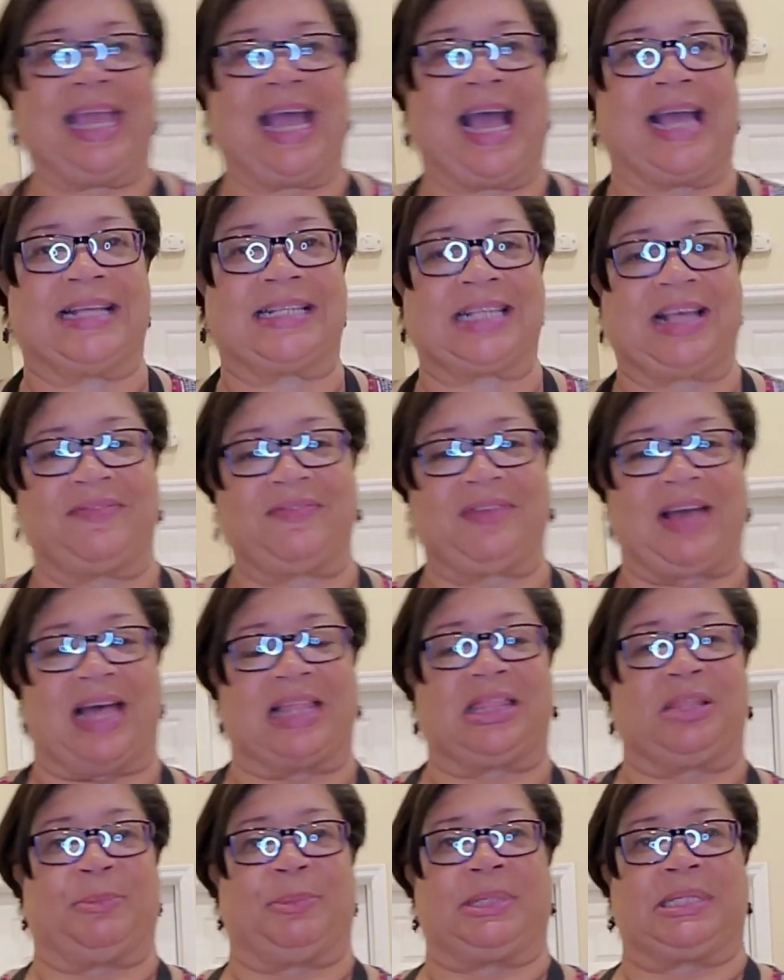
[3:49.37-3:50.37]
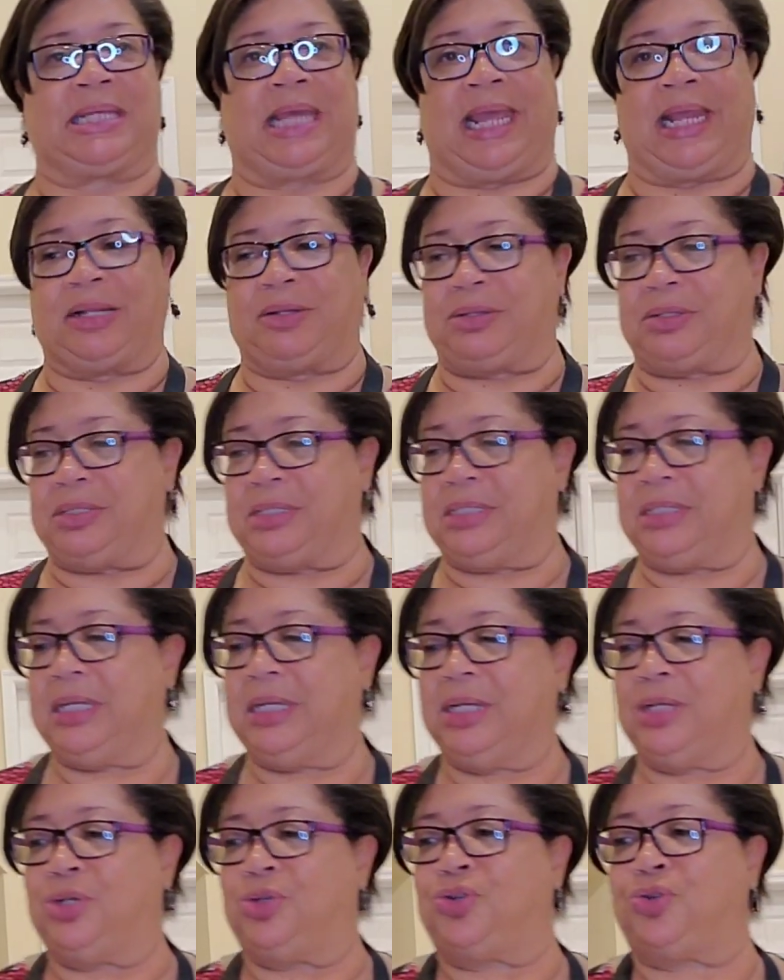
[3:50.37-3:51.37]
guys, I've got the potatoes
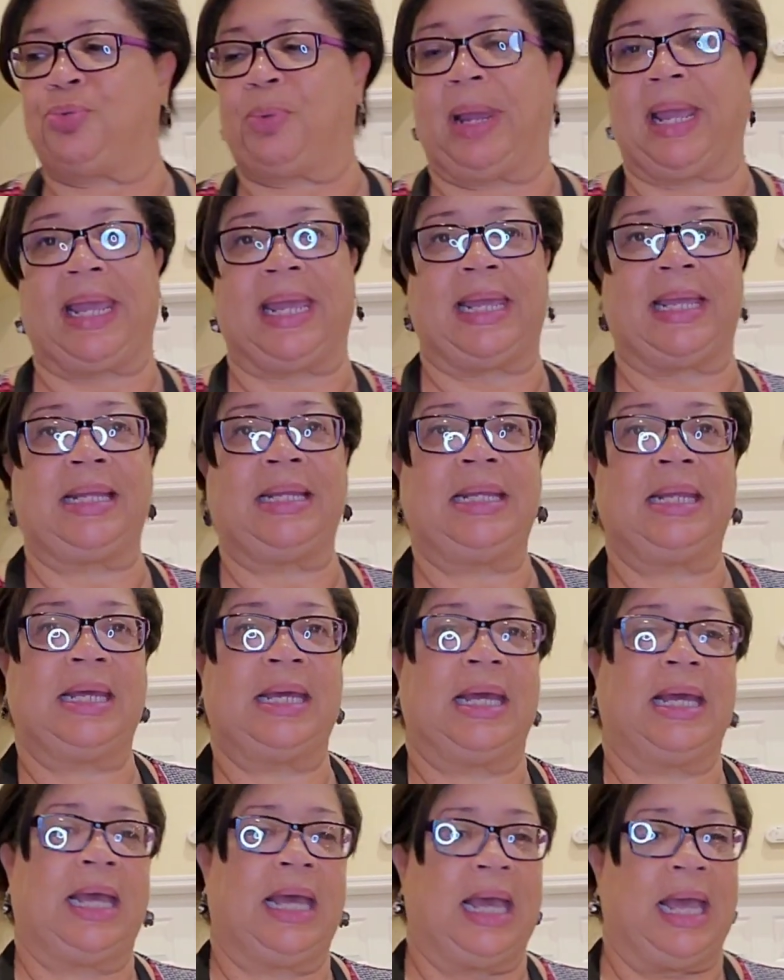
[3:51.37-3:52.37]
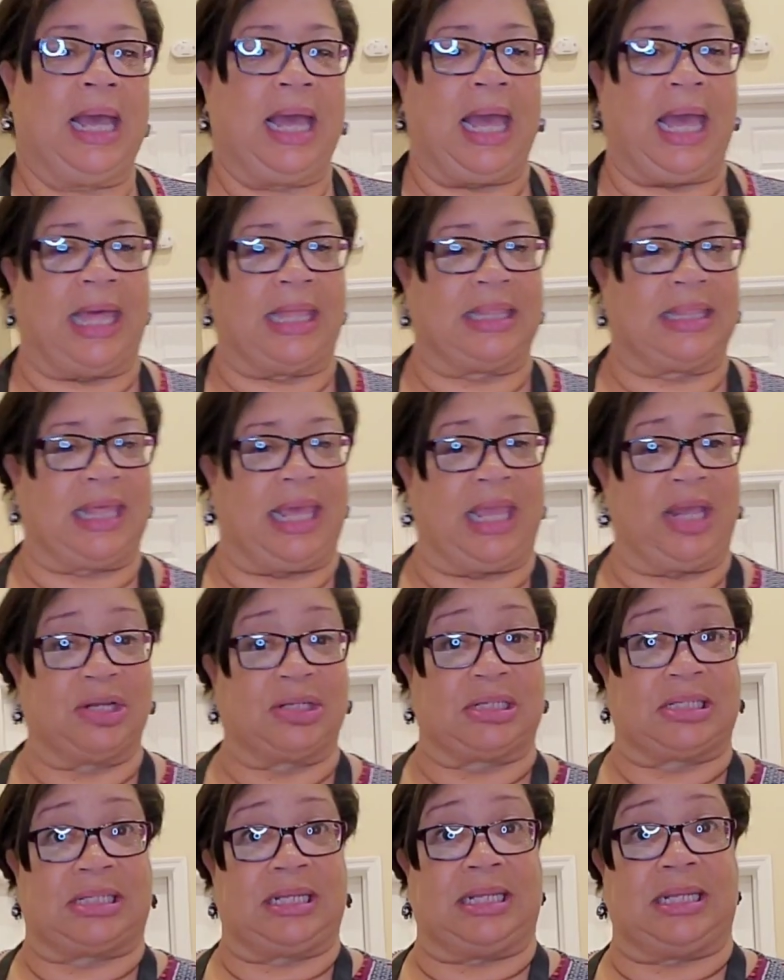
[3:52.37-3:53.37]
drained, and they are
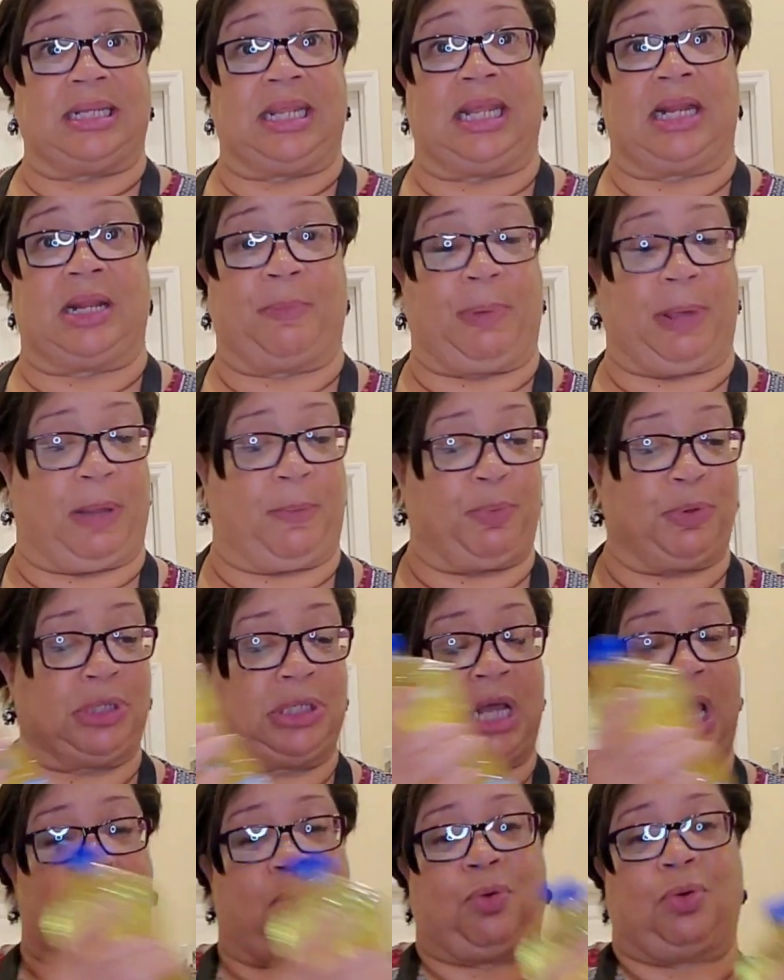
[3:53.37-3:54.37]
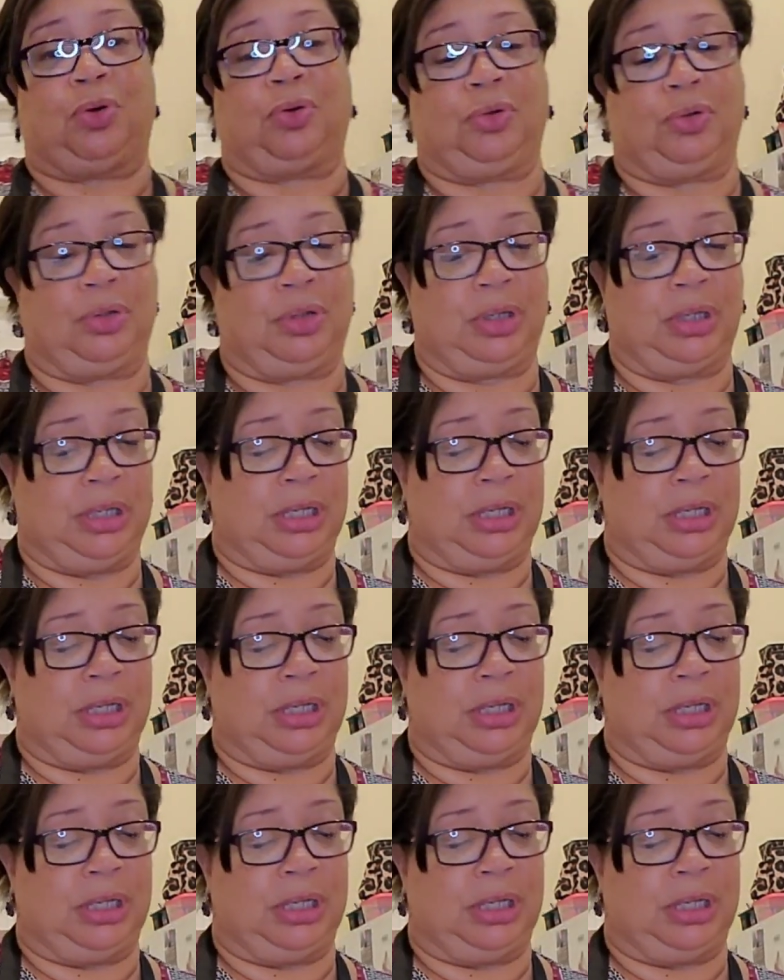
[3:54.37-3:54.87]
sitting in a paper towel